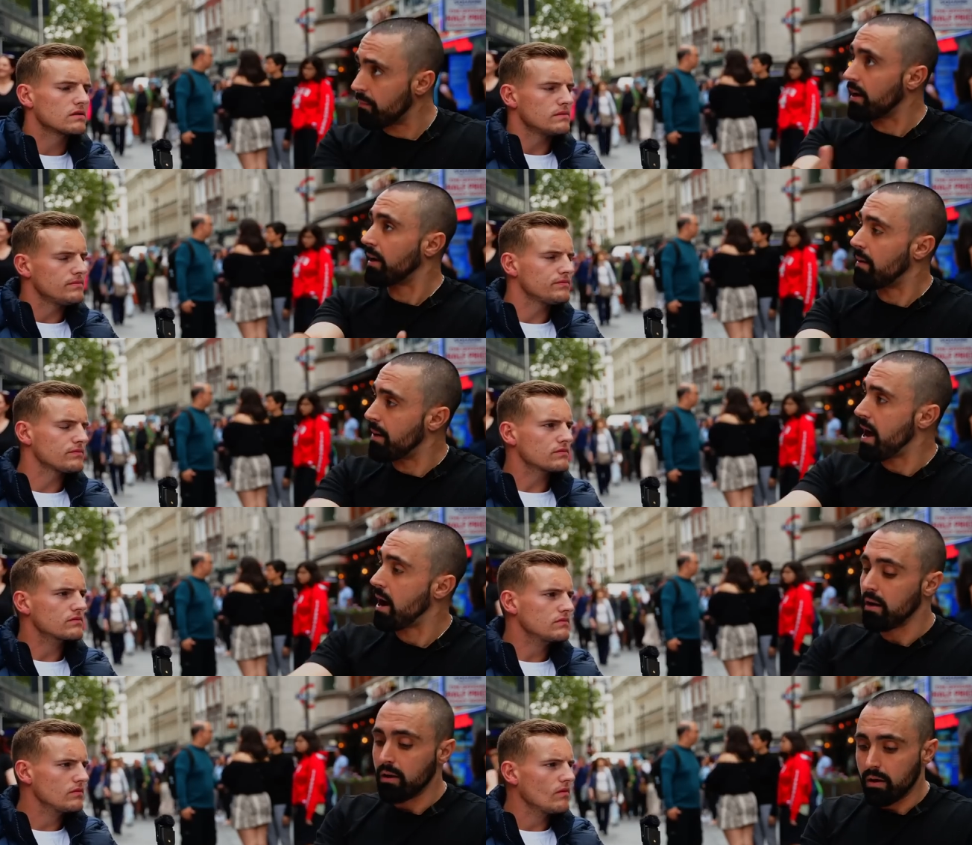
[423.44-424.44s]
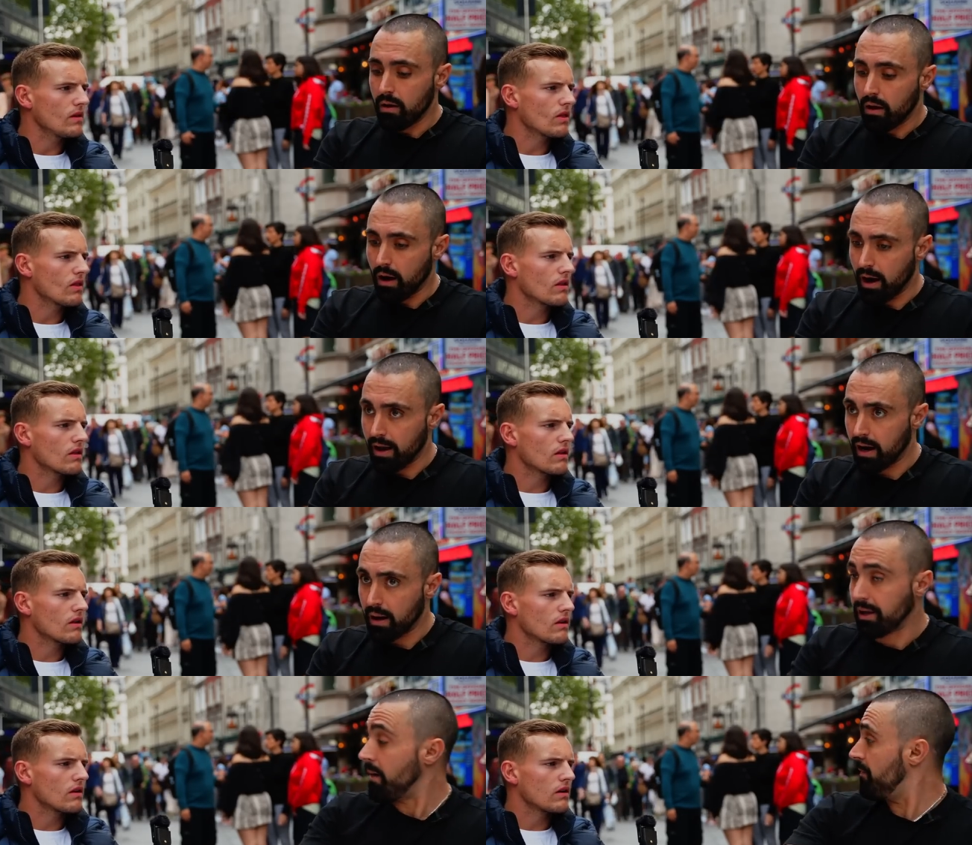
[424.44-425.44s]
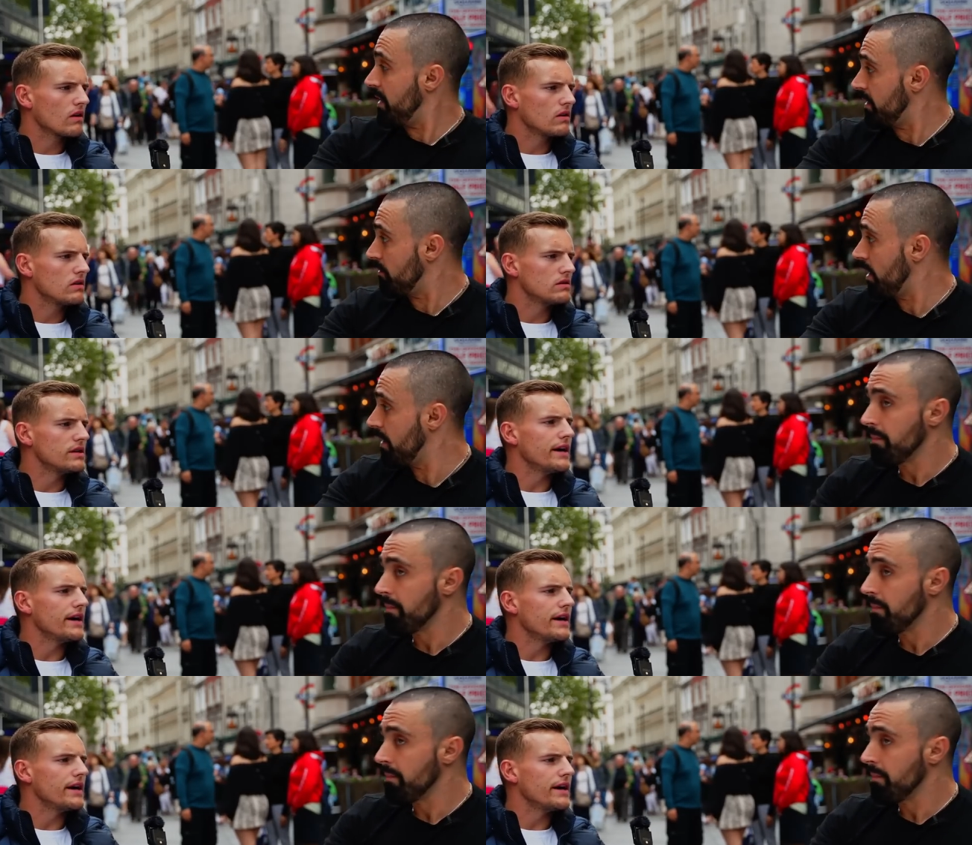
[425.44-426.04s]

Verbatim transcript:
Speaker 1: then when I come out, I uh, become vegan, right?